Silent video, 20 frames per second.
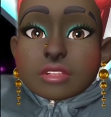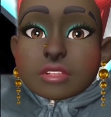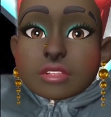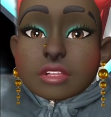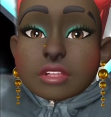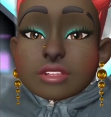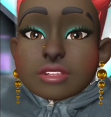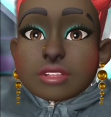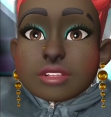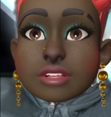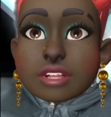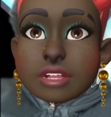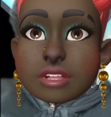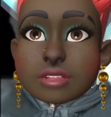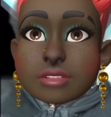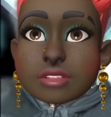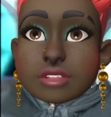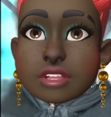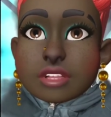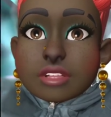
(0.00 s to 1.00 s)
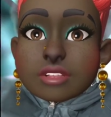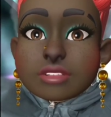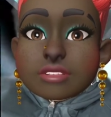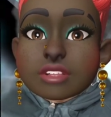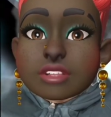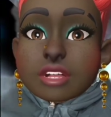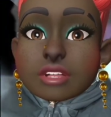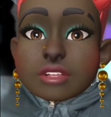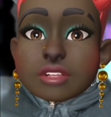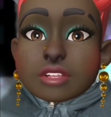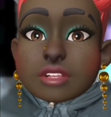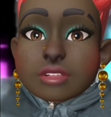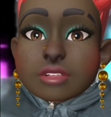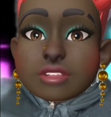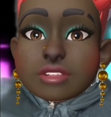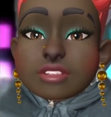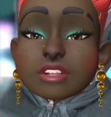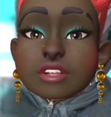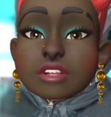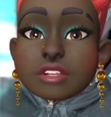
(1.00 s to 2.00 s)
nothing's going to really affect them
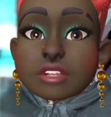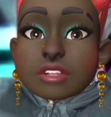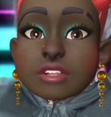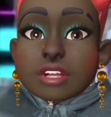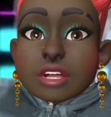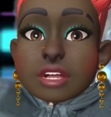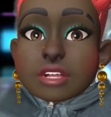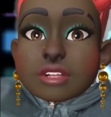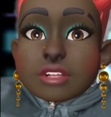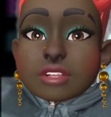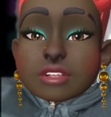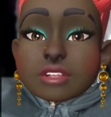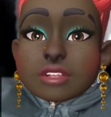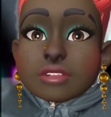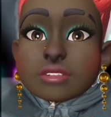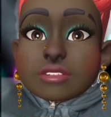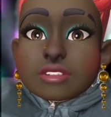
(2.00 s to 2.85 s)
if they decide that